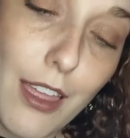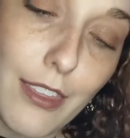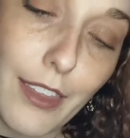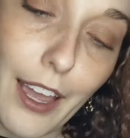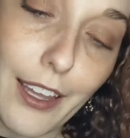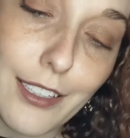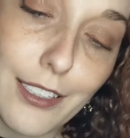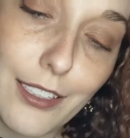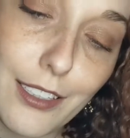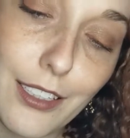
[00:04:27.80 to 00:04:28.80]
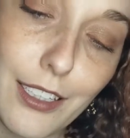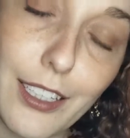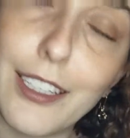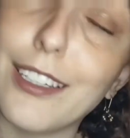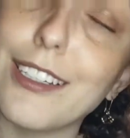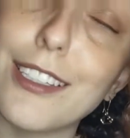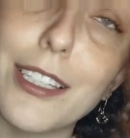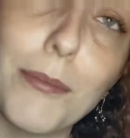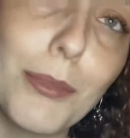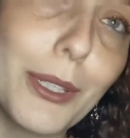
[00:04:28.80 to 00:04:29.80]
that it is
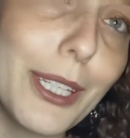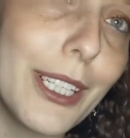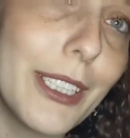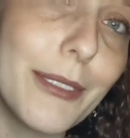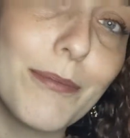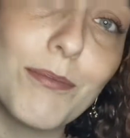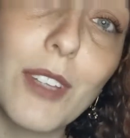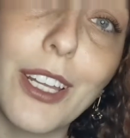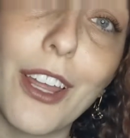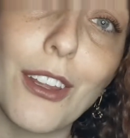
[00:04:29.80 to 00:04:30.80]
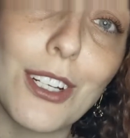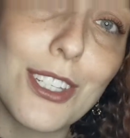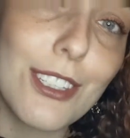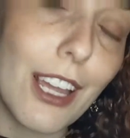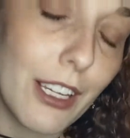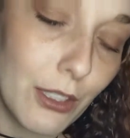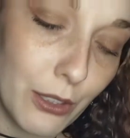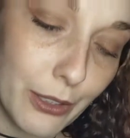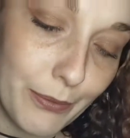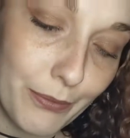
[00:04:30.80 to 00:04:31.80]
simply another cycle
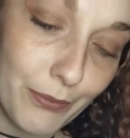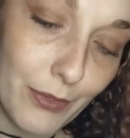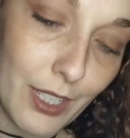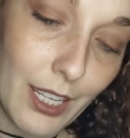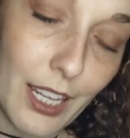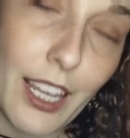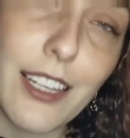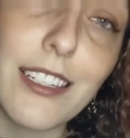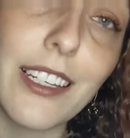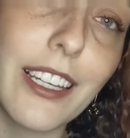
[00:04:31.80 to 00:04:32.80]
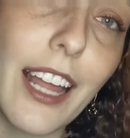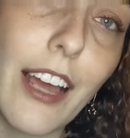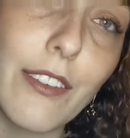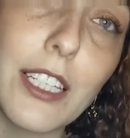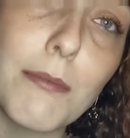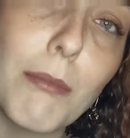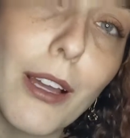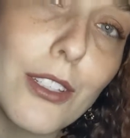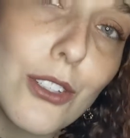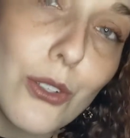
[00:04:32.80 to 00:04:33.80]
and it can have as
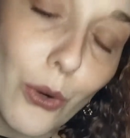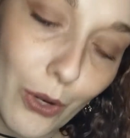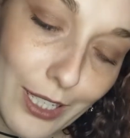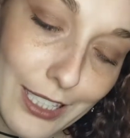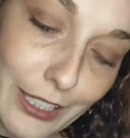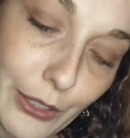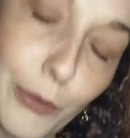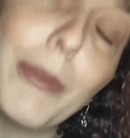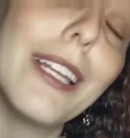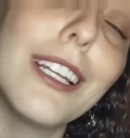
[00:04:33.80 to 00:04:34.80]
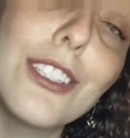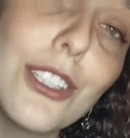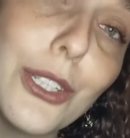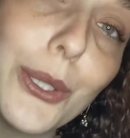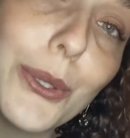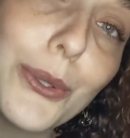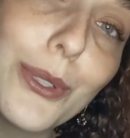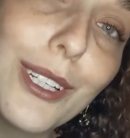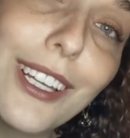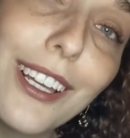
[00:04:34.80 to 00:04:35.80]
much or as little meaning to you
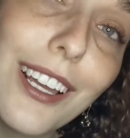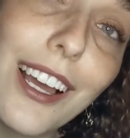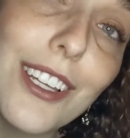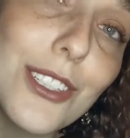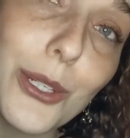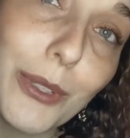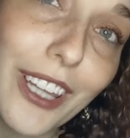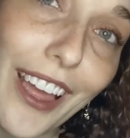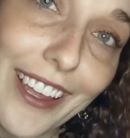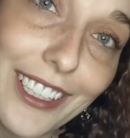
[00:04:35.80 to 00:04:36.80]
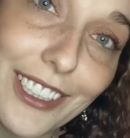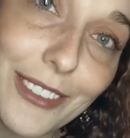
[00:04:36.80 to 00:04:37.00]
as you would like.